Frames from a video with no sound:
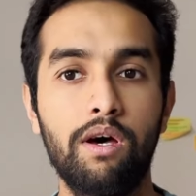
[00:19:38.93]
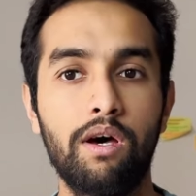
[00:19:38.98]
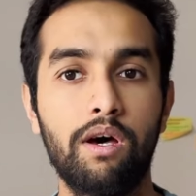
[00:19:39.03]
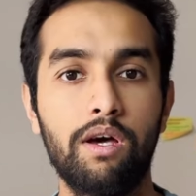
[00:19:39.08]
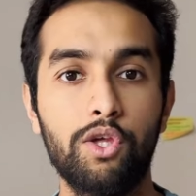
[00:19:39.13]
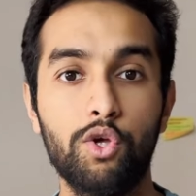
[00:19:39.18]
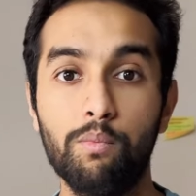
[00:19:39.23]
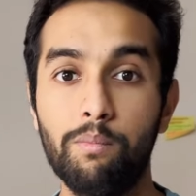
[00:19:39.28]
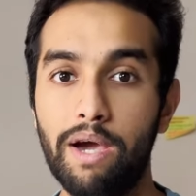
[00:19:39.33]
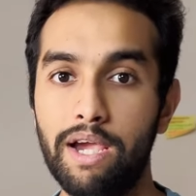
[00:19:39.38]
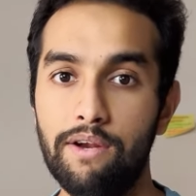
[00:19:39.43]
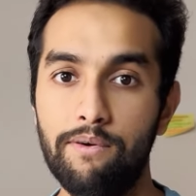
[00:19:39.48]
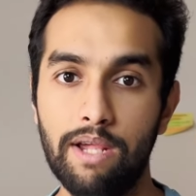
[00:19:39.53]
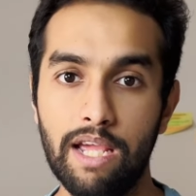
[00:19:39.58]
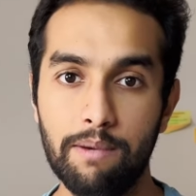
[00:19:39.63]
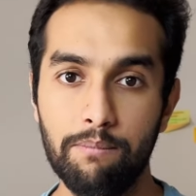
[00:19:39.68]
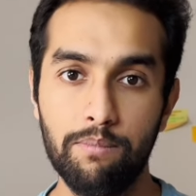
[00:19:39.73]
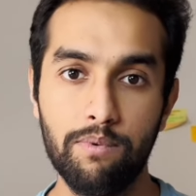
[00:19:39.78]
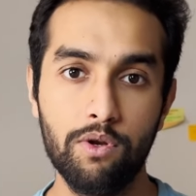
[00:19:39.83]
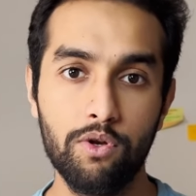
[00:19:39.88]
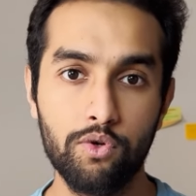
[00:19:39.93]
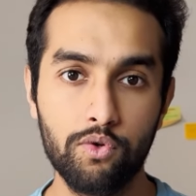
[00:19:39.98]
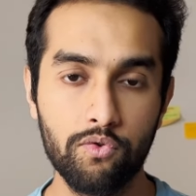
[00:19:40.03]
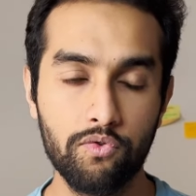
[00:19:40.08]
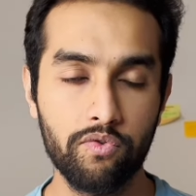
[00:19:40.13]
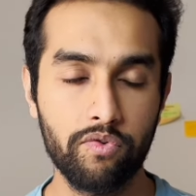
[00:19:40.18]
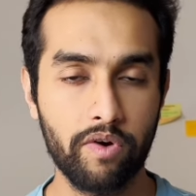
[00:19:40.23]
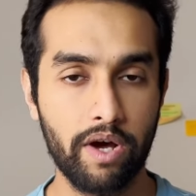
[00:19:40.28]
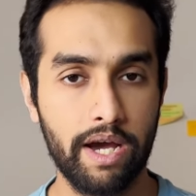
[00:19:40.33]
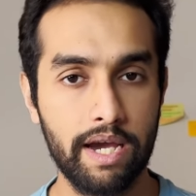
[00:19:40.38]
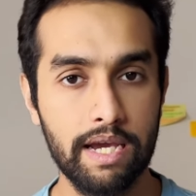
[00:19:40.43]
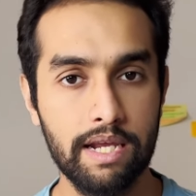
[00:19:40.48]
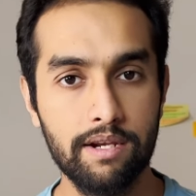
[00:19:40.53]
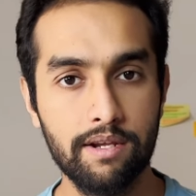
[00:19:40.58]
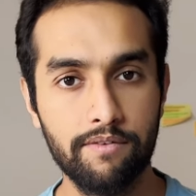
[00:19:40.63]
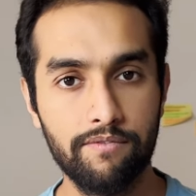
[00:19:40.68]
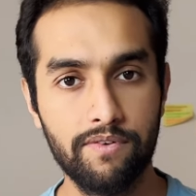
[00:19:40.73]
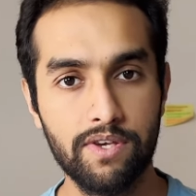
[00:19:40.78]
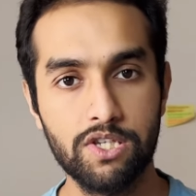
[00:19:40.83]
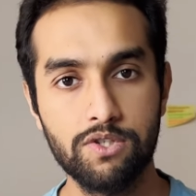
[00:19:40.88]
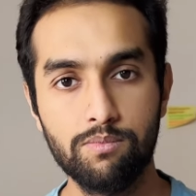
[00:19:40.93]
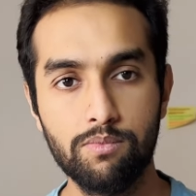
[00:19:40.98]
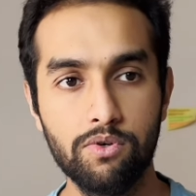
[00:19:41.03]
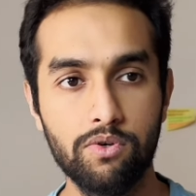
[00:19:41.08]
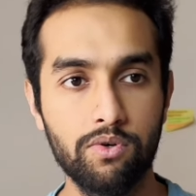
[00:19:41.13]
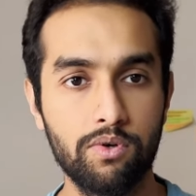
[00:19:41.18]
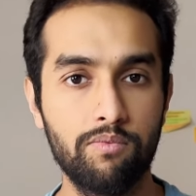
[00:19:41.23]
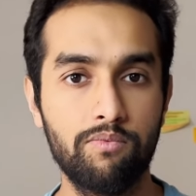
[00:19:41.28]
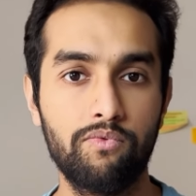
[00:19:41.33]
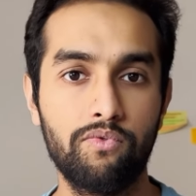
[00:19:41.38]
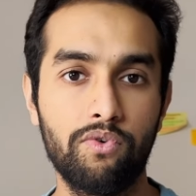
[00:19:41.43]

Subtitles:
You might be able to find a Facebook group